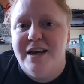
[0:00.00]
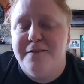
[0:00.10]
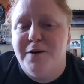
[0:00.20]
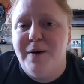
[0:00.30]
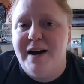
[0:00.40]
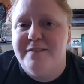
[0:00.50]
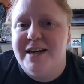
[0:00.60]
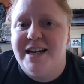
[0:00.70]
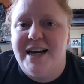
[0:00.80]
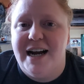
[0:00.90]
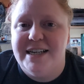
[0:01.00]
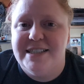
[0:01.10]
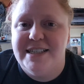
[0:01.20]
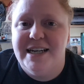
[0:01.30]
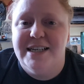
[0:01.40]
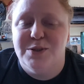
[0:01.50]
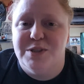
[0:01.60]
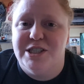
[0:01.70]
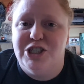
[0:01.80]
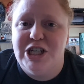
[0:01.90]
If you have any ideas
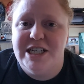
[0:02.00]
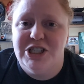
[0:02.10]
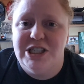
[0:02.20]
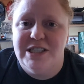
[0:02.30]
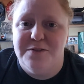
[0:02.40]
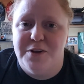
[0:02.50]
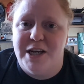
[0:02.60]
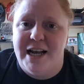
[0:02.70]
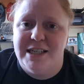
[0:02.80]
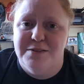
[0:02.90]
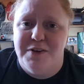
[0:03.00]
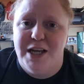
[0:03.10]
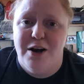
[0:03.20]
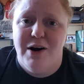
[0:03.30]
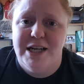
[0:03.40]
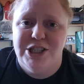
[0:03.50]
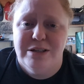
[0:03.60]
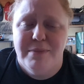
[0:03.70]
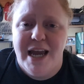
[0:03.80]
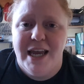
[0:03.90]
or suggestions for the next video I
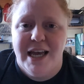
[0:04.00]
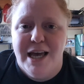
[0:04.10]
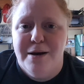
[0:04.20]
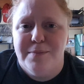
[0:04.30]
should make,